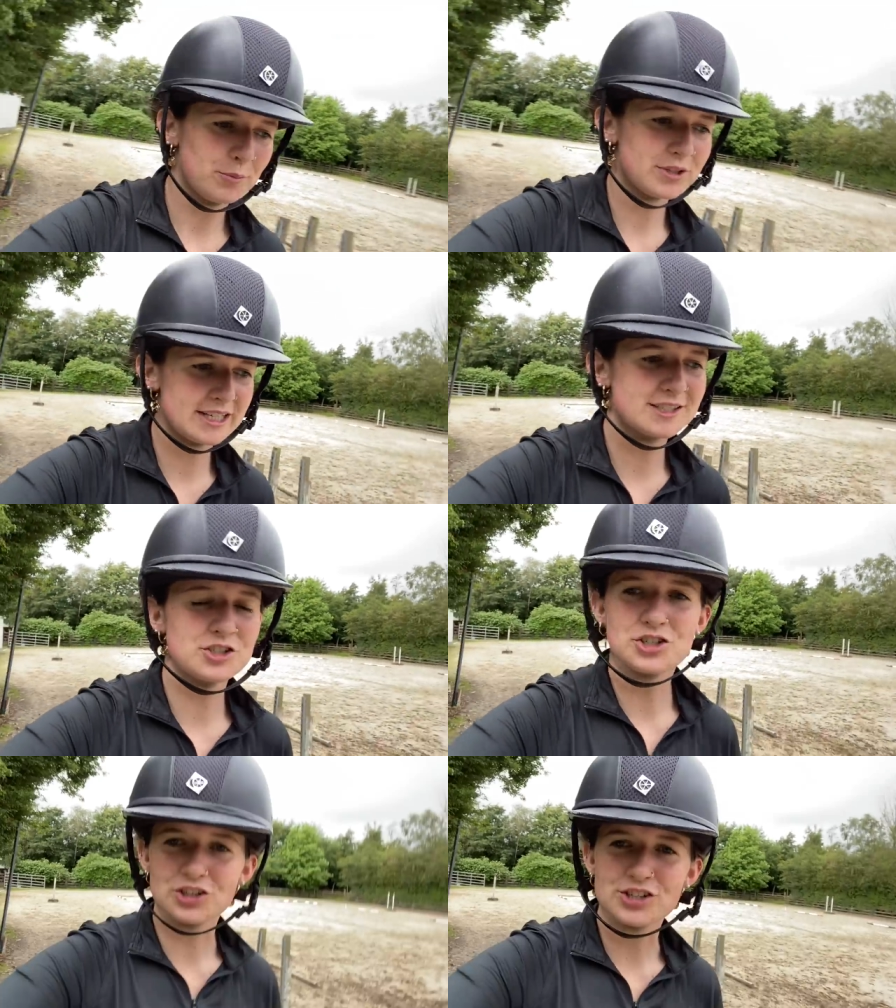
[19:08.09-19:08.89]
But these are
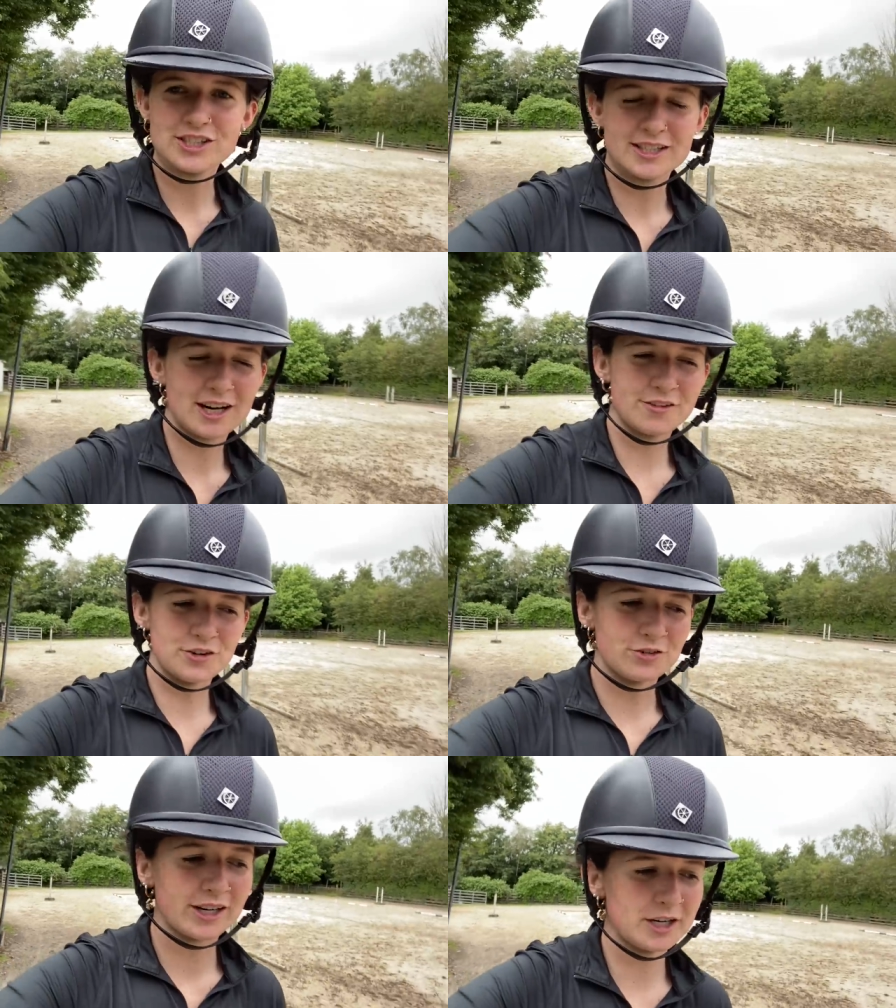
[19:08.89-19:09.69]
just kind of
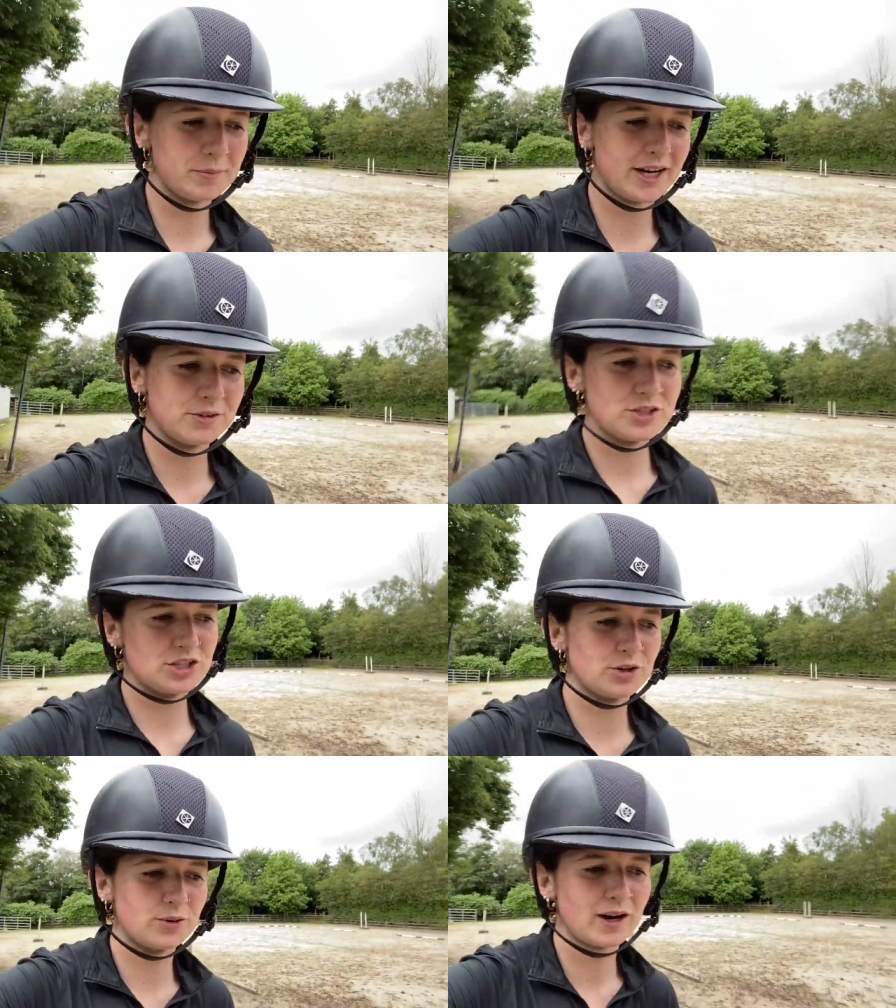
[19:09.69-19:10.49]
the right amount,
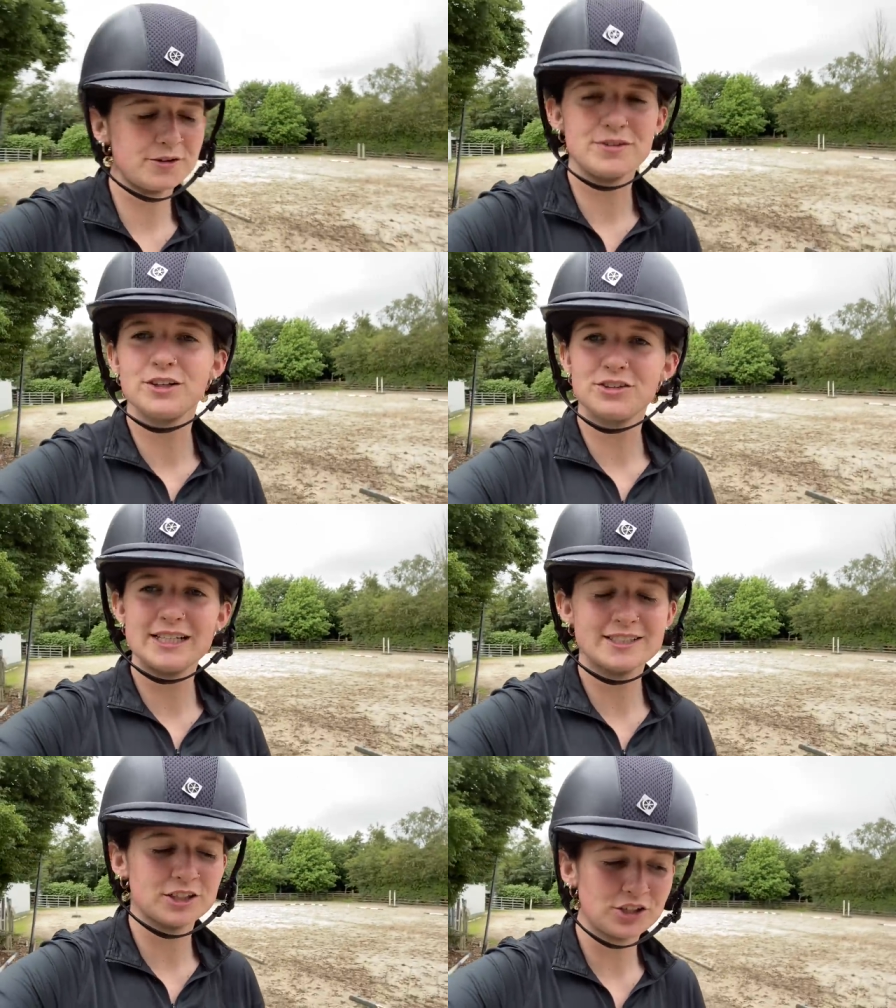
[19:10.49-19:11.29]
you know. I feel
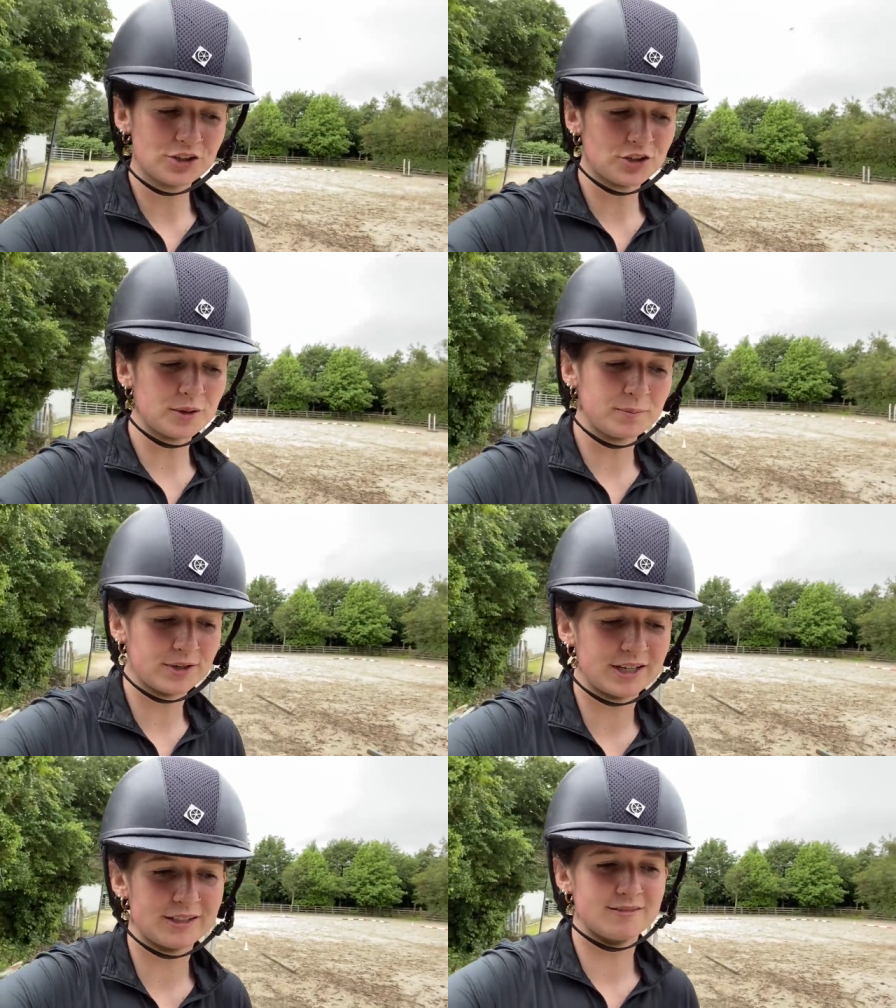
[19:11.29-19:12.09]
really secure,
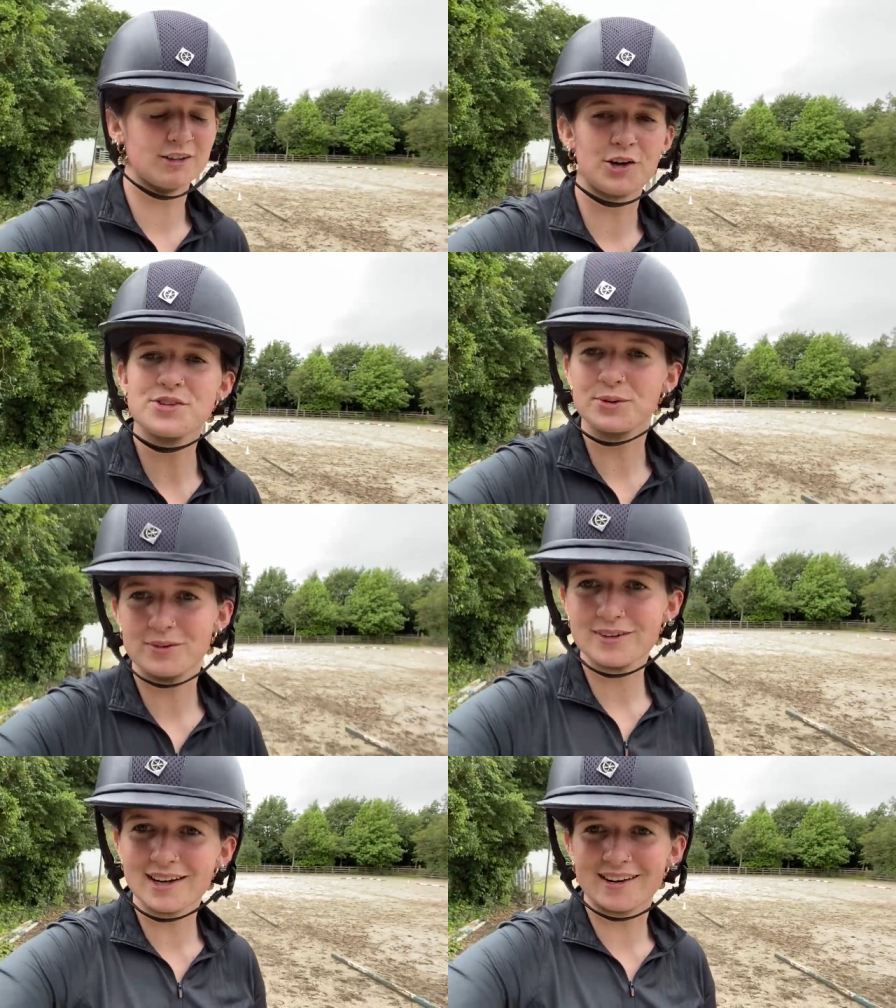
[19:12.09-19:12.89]
but I also
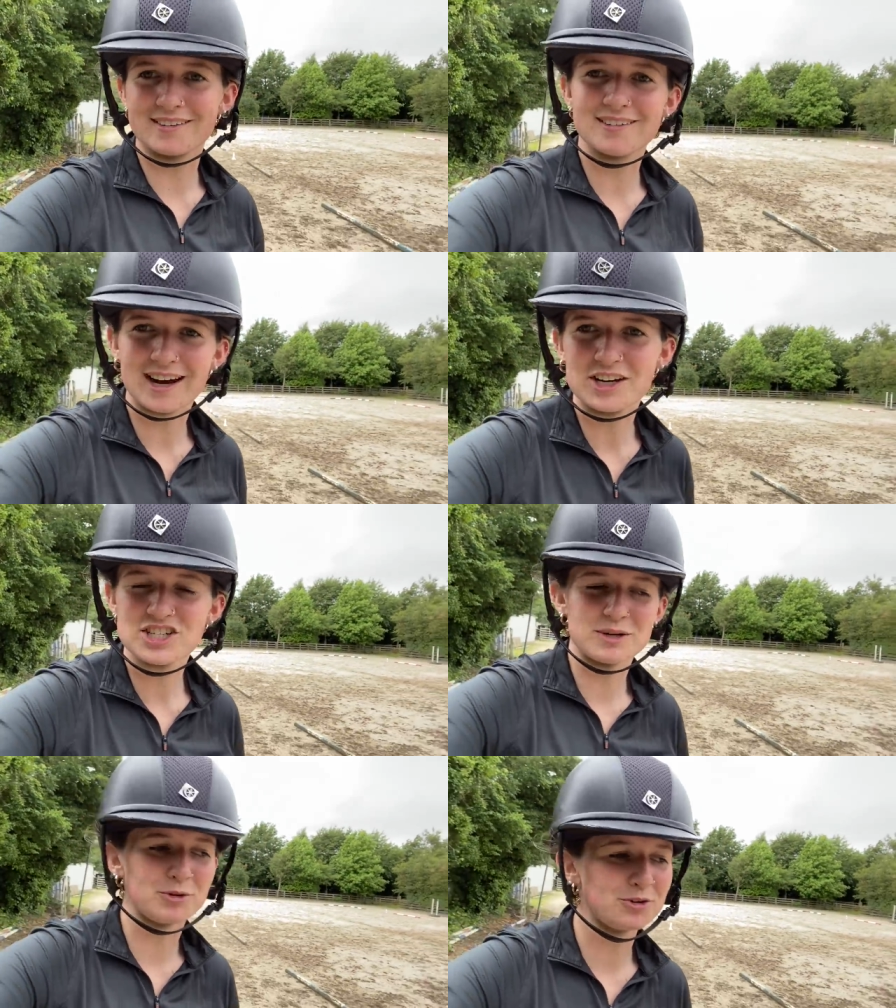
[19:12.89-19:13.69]
can
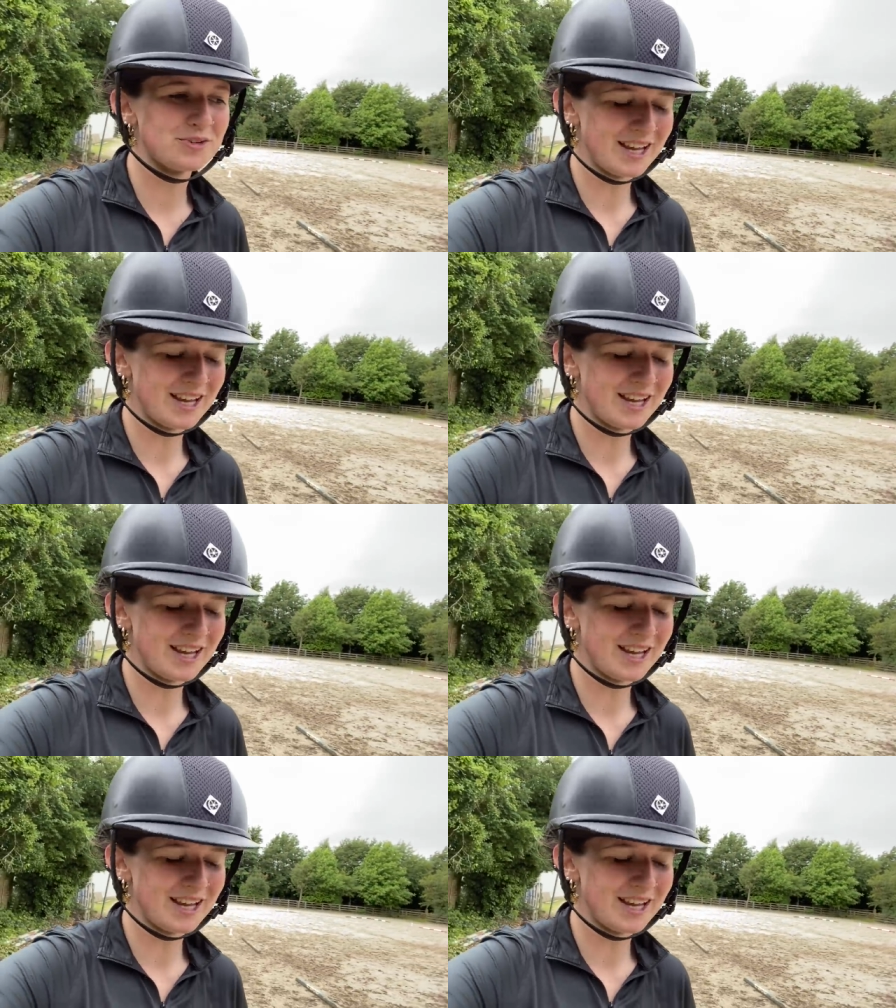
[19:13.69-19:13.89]
actually move.